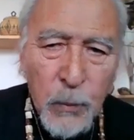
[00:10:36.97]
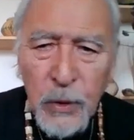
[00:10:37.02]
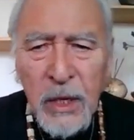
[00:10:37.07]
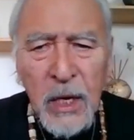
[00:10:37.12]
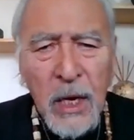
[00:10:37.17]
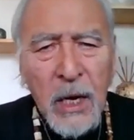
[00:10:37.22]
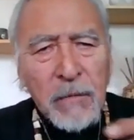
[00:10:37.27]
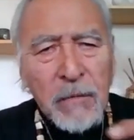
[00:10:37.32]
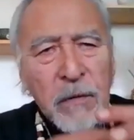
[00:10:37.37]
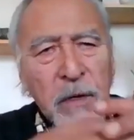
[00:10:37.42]

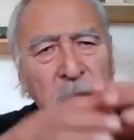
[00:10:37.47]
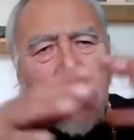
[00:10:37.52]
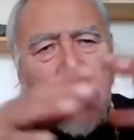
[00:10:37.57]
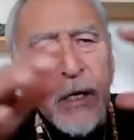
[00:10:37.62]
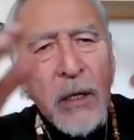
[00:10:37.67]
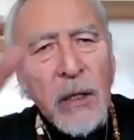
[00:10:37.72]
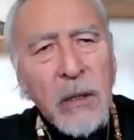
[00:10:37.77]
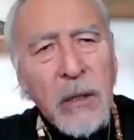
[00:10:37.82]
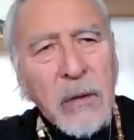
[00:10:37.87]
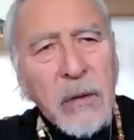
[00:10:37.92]
We have
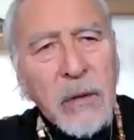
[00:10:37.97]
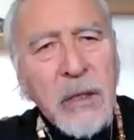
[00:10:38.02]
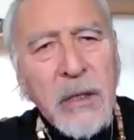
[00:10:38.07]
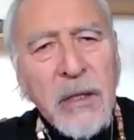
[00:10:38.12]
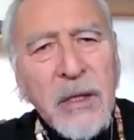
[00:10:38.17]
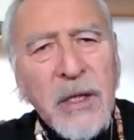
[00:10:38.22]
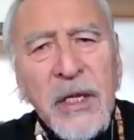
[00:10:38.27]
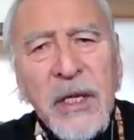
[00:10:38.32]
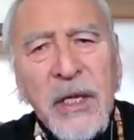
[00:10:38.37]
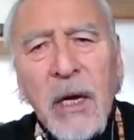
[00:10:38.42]
killed
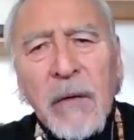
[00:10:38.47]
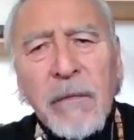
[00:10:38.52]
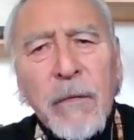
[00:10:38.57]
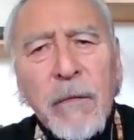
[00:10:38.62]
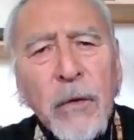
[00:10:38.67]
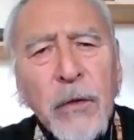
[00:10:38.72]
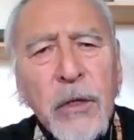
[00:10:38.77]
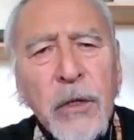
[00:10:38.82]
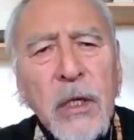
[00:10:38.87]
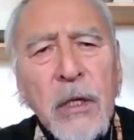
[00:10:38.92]
the
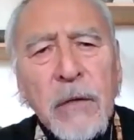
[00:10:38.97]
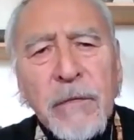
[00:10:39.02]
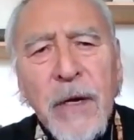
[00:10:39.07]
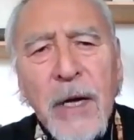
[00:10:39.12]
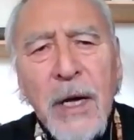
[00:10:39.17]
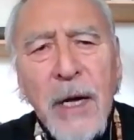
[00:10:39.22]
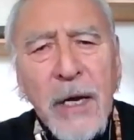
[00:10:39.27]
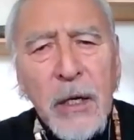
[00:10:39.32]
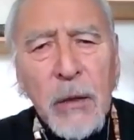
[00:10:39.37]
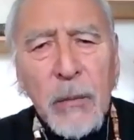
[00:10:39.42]
diversity of
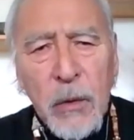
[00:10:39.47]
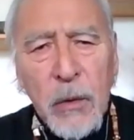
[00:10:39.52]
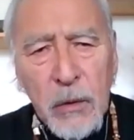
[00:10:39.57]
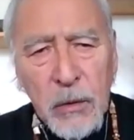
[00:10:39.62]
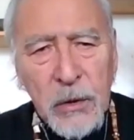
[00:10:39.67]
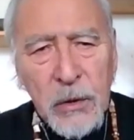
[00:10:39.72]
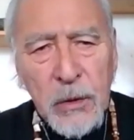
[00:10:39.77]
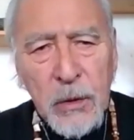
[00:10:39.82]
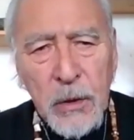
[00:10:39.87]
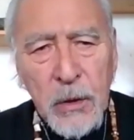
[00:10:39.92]

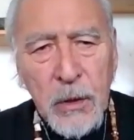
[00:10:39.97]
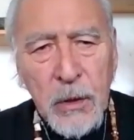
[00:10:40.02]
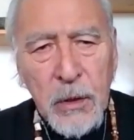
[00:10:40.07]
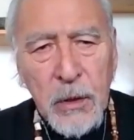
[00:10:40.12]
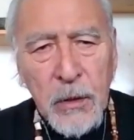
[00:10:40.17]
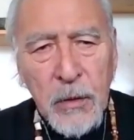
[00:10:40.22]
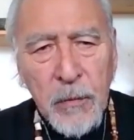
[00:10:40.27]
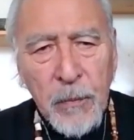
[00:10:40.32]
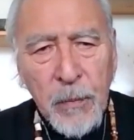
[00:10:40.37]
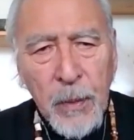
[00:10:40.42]
animals.
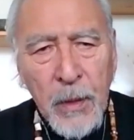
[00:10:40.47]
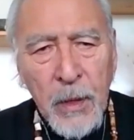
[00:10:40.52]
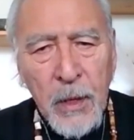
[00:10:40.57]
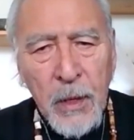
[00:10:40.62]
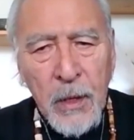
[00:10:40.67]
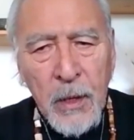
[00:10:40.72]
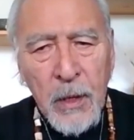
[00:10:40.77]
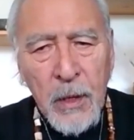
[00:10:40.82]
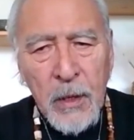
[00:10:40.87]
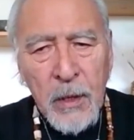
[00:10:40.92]

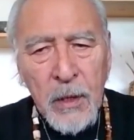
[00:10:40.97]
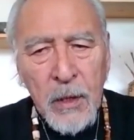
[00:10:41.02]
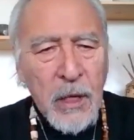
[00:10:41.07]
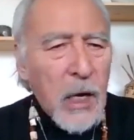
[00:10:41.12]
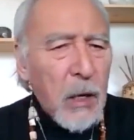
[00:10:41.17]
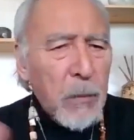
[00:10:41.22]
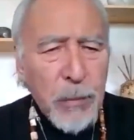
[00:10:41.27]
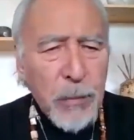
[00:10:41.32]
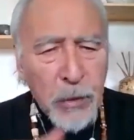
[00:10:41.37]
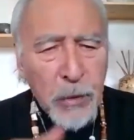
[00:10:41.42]

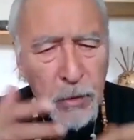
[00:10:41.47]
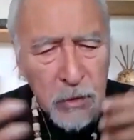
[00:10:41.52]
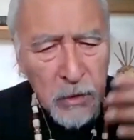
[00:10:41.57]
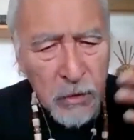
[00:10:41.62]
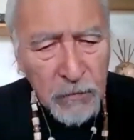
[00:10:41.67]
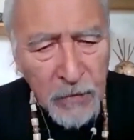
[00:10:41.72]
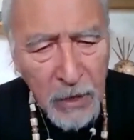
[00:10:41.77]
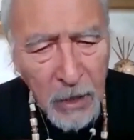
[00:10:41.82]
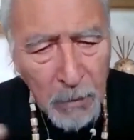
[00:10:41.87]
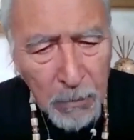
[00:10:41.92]
And
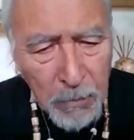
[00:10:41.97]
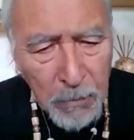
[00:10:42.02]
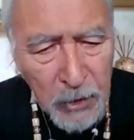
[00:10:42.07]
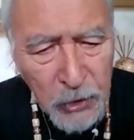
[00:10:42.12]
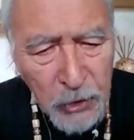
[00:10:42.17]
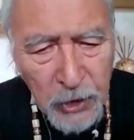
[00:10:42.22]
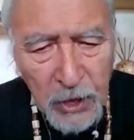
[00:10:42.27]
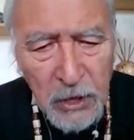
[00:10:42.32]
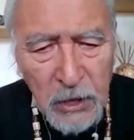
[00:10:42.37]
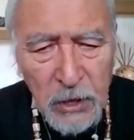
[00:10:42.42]
because of
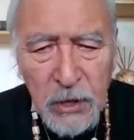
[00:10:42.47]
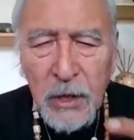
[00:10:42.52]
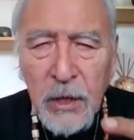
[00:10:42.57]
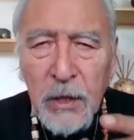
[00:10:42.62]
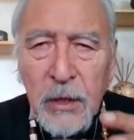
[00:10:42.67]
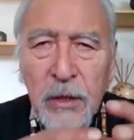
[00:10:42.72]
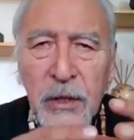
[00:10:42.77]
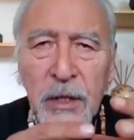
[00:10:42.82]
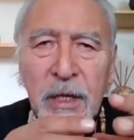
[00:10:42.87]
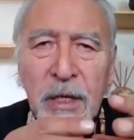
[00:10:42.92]
climate change,
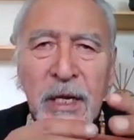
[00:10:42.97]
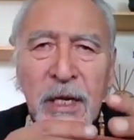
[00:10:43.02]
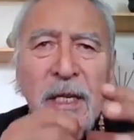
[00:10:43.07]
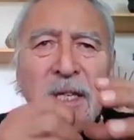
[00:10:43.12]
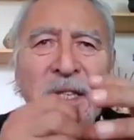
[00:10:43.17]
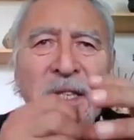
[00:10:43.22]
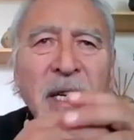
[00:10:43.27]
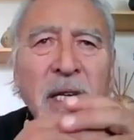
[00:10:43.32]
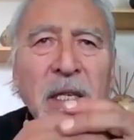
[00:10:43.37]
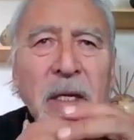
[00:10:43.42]
the
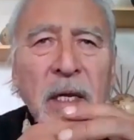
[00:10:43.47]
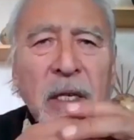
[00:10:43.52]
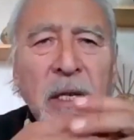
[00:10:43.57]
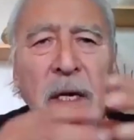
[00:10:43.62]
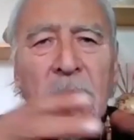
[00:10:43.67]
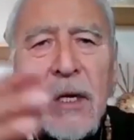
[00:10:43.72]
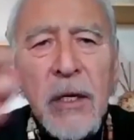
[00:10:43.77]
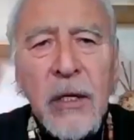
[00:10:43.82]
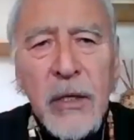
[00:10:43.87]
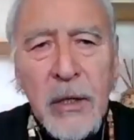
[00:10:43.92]
insects are
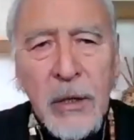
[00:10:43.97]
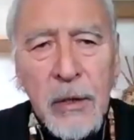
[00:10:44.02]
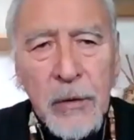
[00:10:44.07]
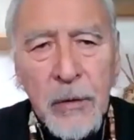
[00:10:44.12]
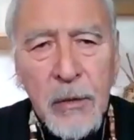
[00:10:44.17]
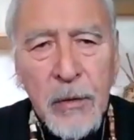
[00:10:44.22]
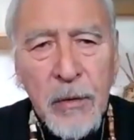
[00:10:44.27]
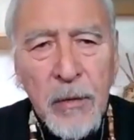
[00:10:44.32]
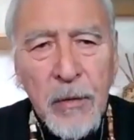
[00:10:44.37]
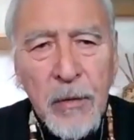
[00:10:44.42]

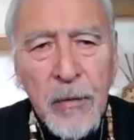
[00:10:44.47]
dying.